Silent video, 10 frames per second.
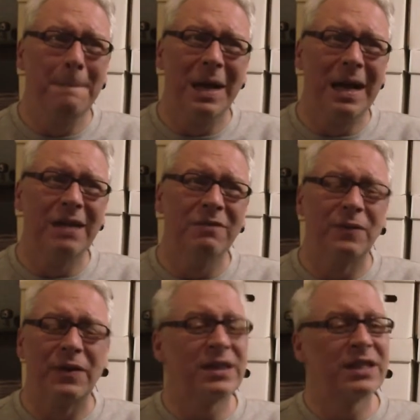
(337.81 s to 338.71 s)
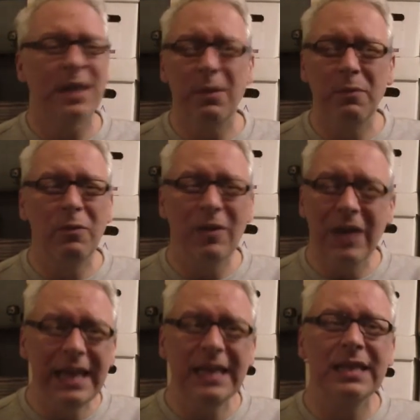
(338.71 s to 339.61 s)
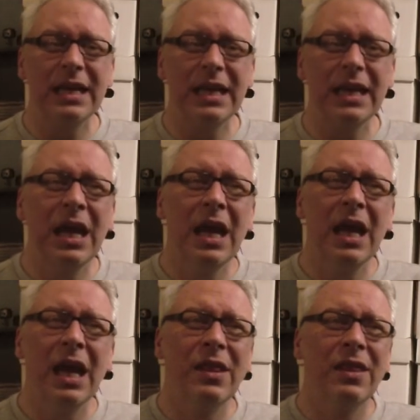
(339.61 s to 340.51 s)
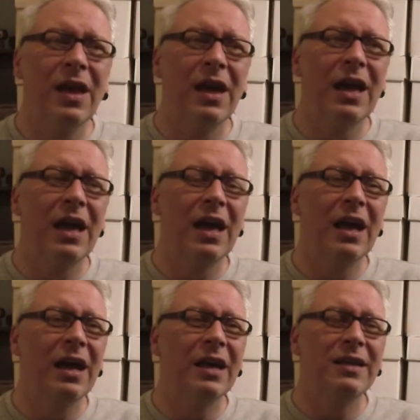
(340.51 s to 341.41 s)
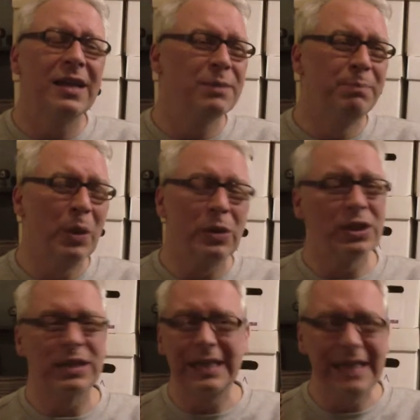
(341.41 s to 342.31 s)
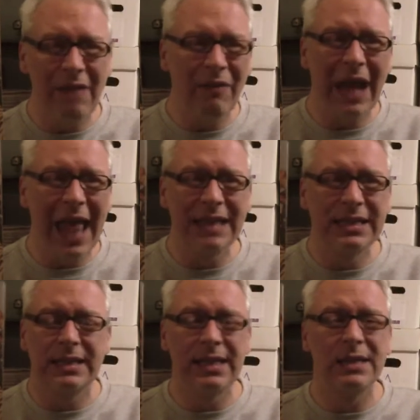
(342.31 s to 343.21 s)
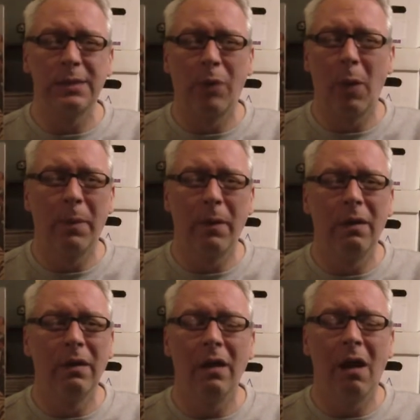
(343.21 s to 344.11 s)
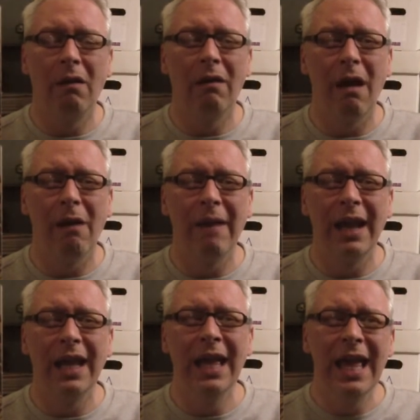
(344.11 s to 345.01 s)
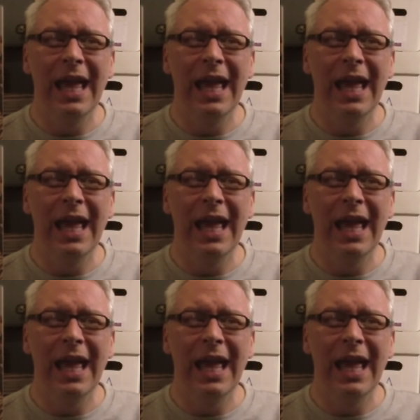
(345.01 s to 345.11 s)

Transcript: but for some reason this book just never lasts as a proper ongoing.